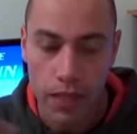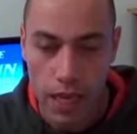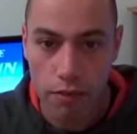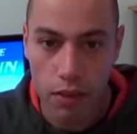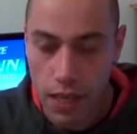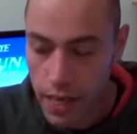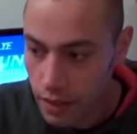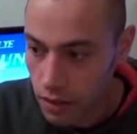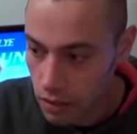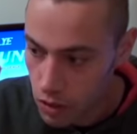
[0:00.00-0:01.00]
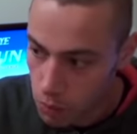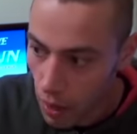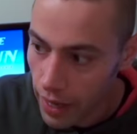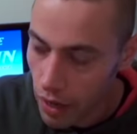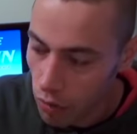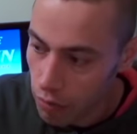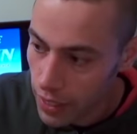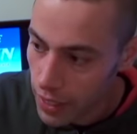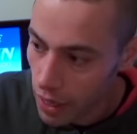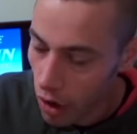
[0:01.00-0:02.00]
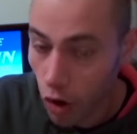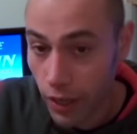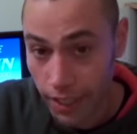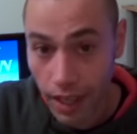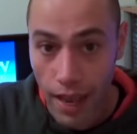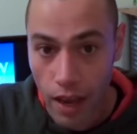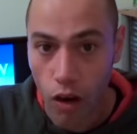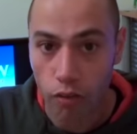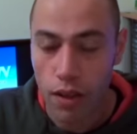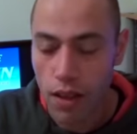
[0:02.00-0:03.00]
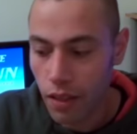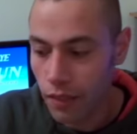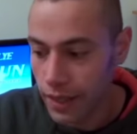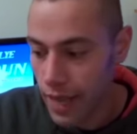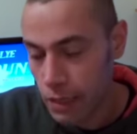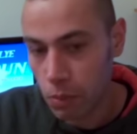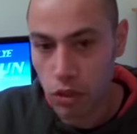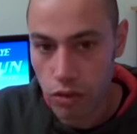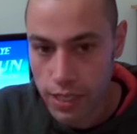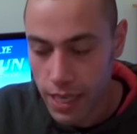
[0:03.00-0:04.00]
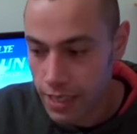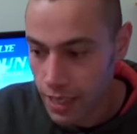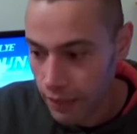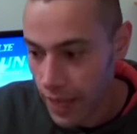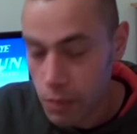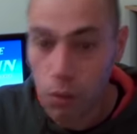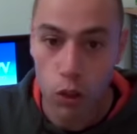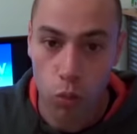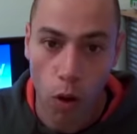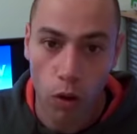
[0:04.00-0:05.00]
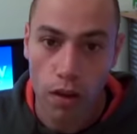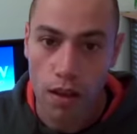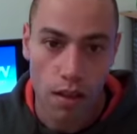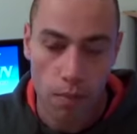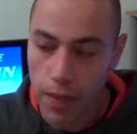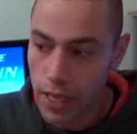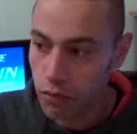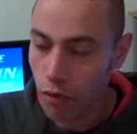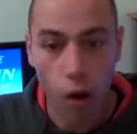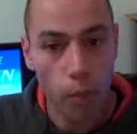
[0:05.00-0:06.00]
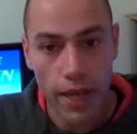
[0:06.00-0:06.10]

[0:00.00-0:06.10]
even in spite of or in light of the Xbox 360 and the Xbox One, PS4,